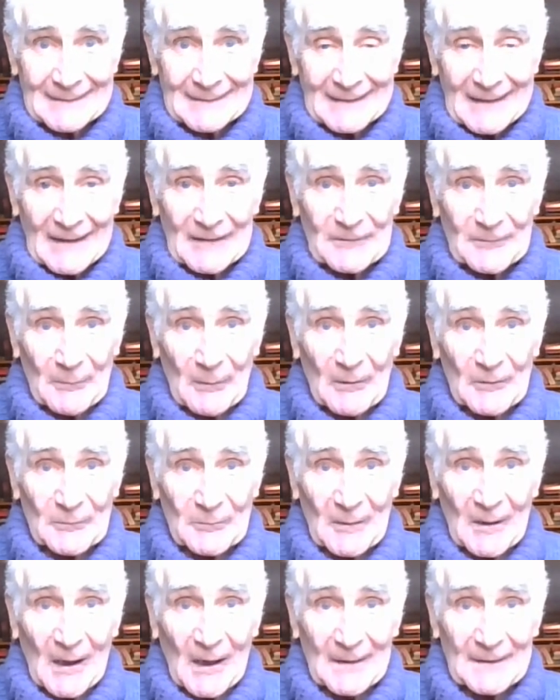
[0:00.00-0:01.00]
I suppose
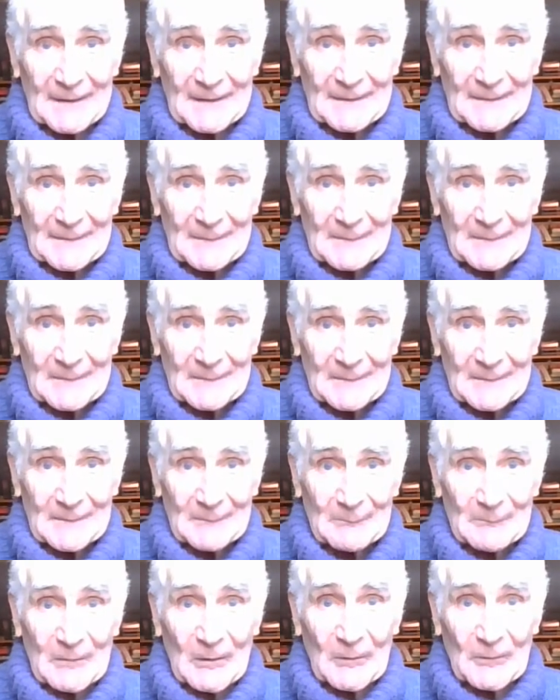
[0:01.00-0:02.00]
we all get
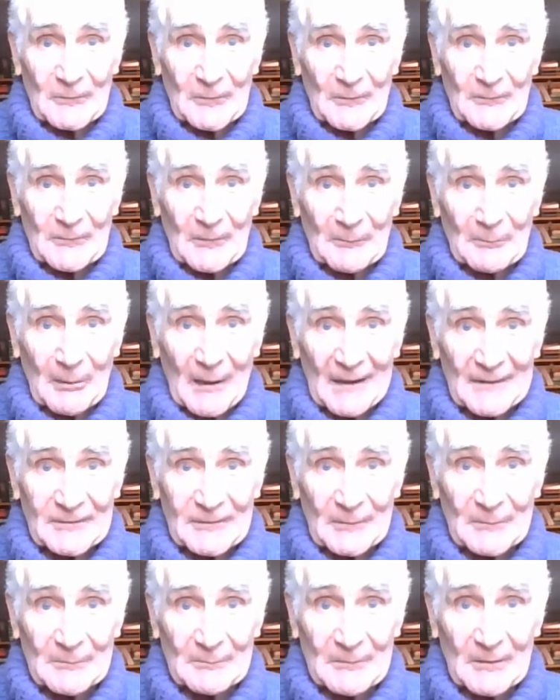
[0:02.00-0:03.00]
moods of depression,
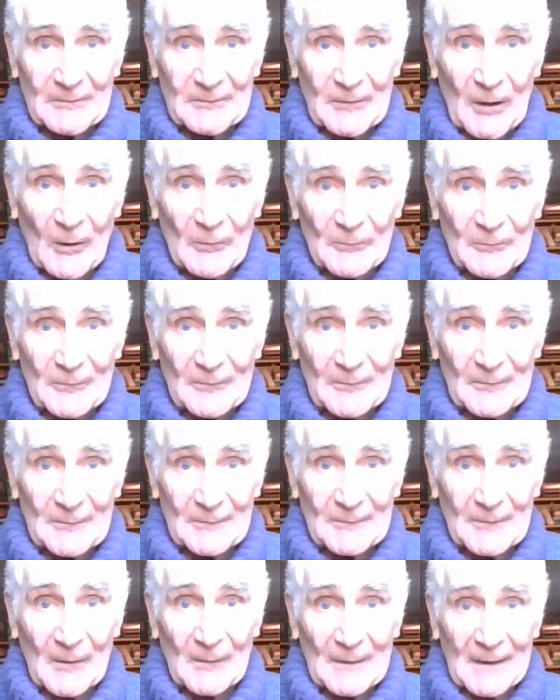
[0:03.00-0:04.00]
but don't
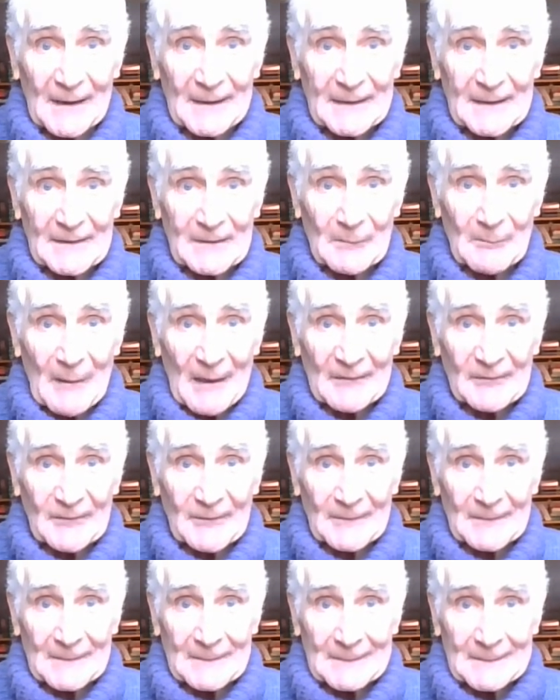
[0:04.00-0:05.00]
let it get the best of
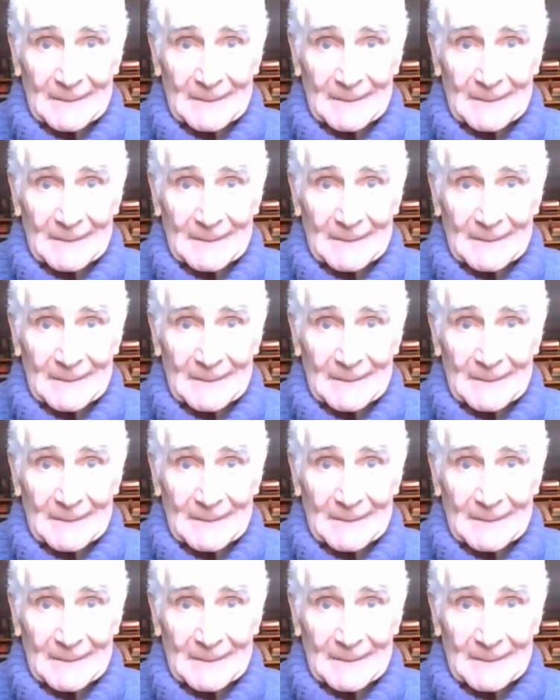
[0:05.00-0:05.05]
you.